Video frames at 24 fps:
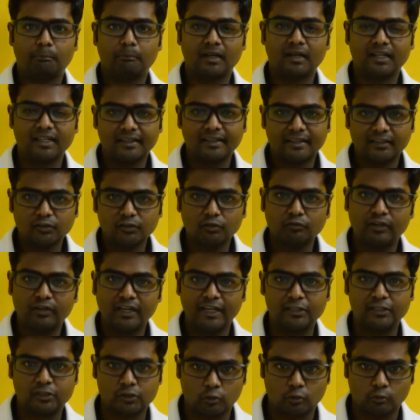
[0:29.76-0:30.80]
But in case of
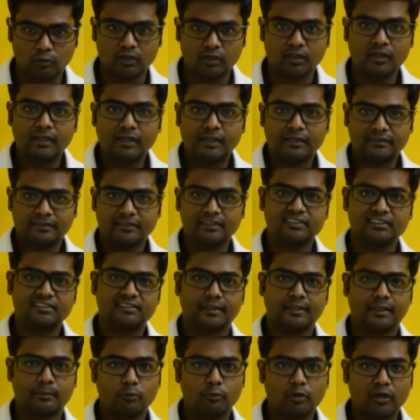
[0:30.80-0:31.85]
heat stroke, this
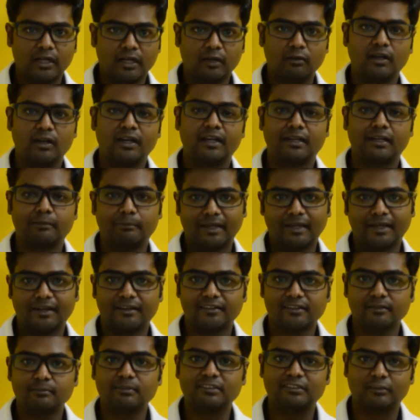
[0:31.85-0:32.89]
thermoregulatory
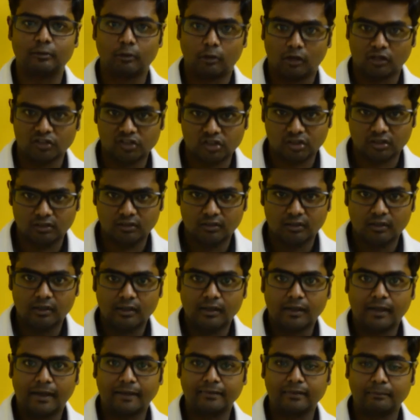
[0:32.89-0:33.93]
mechanism is lost
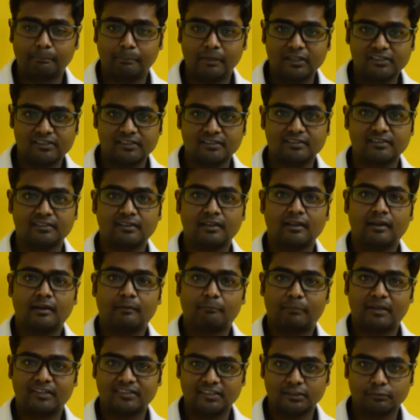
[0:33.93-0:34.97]
and the patient's
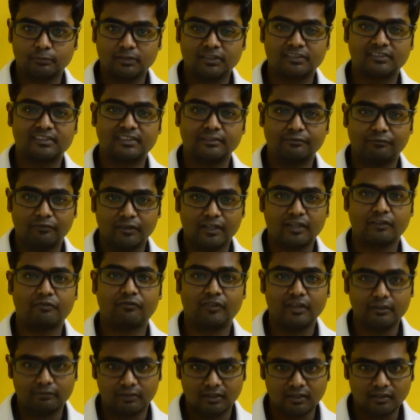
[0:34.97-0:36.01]
present with severe
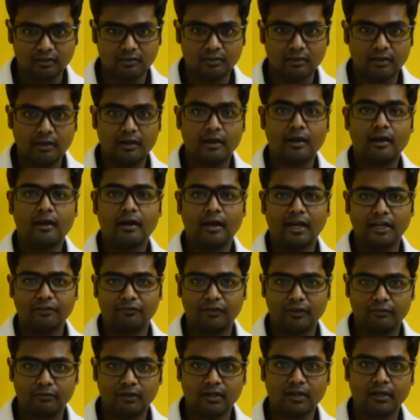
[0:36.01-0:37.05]
fever, high
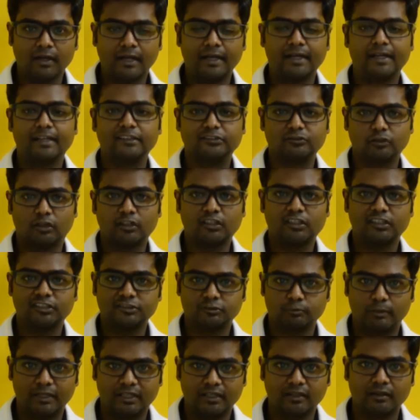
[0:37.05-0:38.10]
fever, and he does not
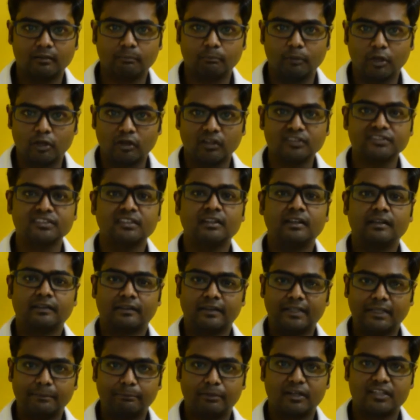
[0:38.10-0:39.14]
sweat because
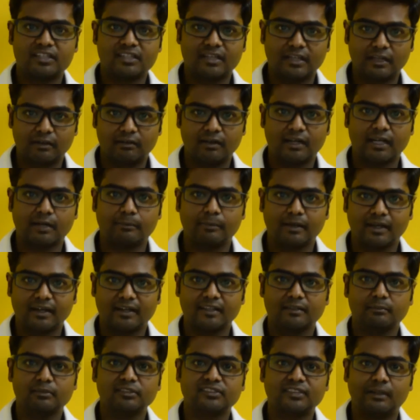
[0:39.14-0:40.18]
the temperature regulatory
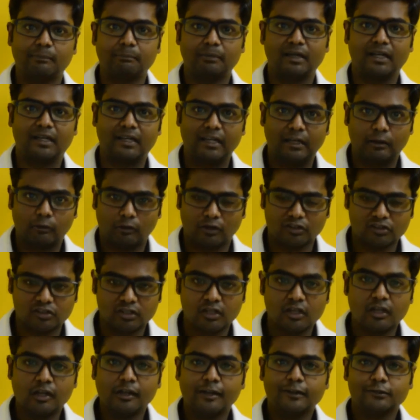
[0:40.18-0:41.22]
mechanism is completely lost.
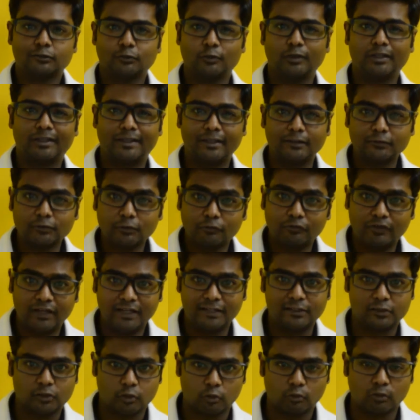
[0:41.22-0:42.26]
So in case of
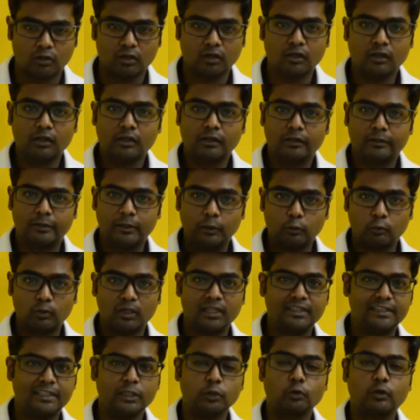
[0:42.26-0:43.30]
heat stroke, the
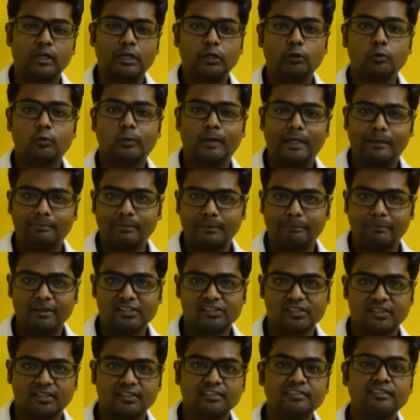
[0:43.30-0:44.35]
only thing you can do to help the
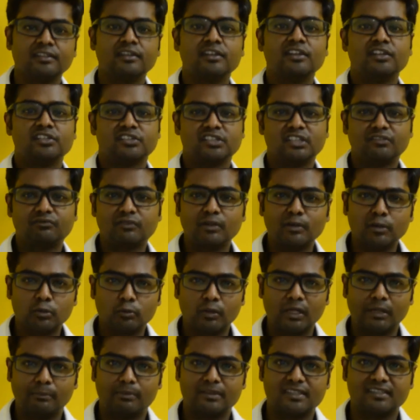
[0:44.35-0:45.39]
patient is shift
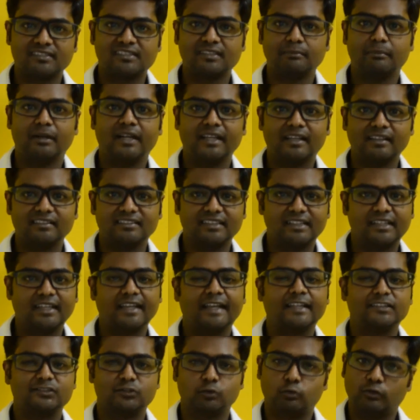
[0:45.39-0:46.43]
into an emergency medical
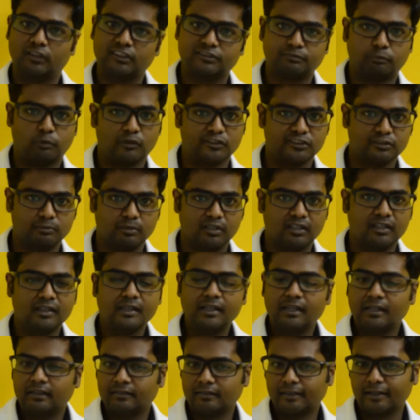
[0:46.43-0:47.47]
setting as soon as possible.
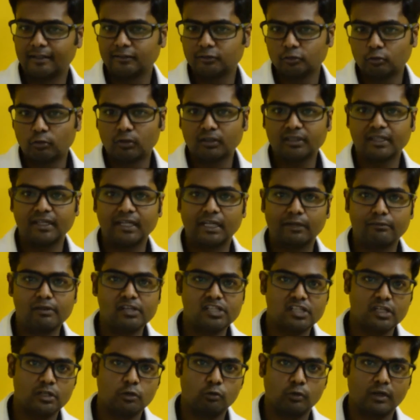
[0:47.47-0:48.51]
There is no other
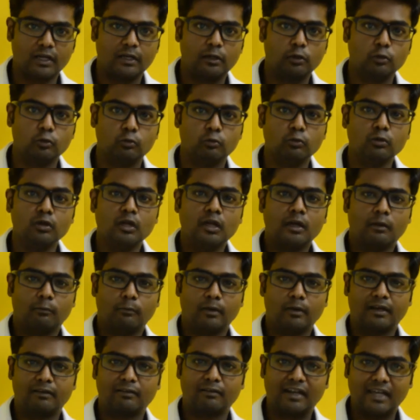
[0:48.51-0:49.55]
intervention you can do
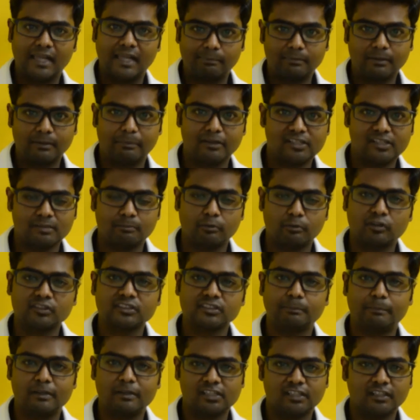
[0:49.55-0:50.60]
where it will help the patient
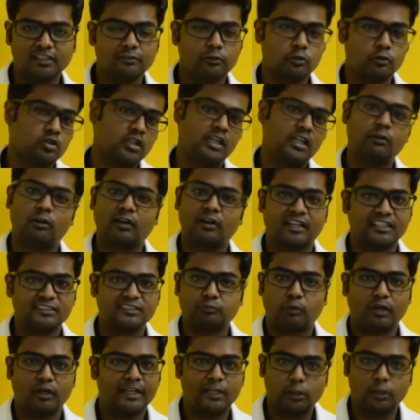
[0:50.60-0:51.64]
because the patient is usually not
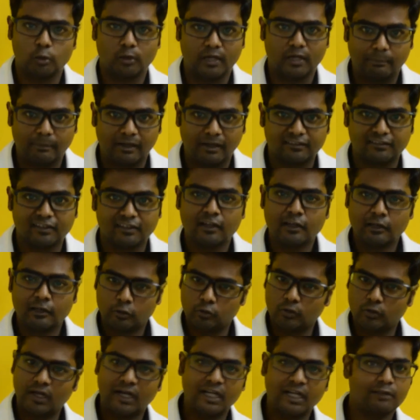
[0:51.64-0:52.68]
responding to your commands.
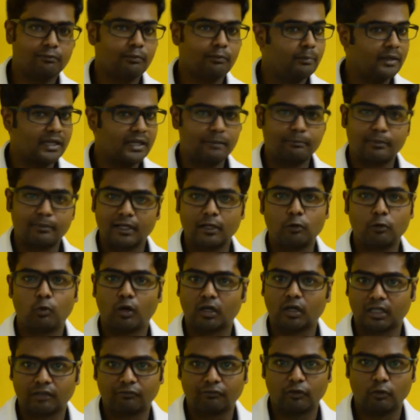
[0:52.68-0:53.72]
You can't even make him drink
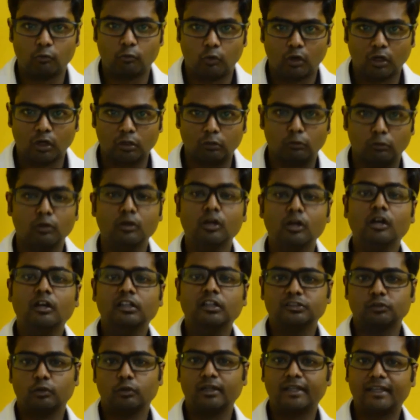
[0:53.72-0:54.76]
water if you want to.
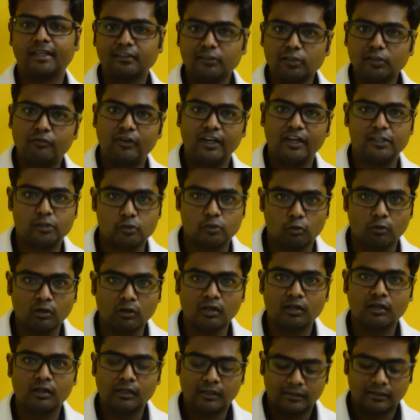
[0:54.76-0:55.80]
So in case of heat
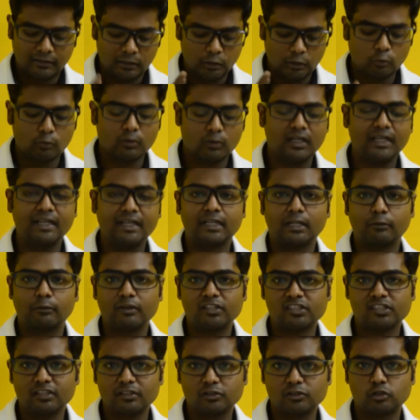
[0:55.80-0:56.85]
stroke, the only
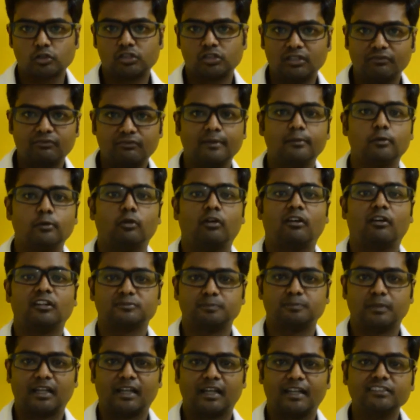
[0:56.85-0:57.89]
intervention is to shift into a
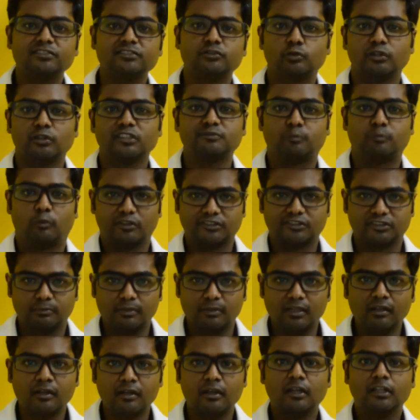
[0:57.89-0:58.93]
hospital as soon as
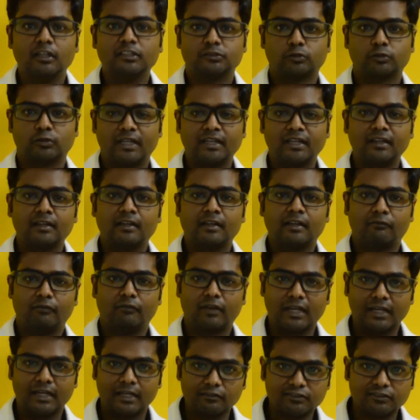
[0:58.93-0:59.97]
possible so that
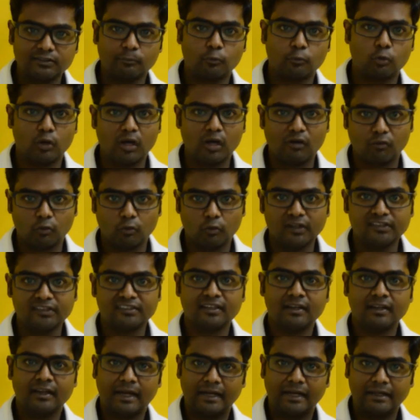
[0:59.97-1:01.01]
we can give some cold
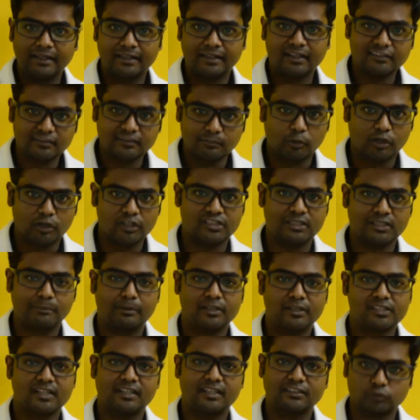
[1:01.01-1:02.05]
fluids and decrease the body's
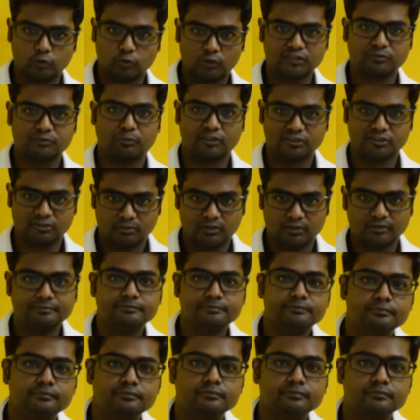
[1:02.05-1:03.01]
temperature as soon as possible.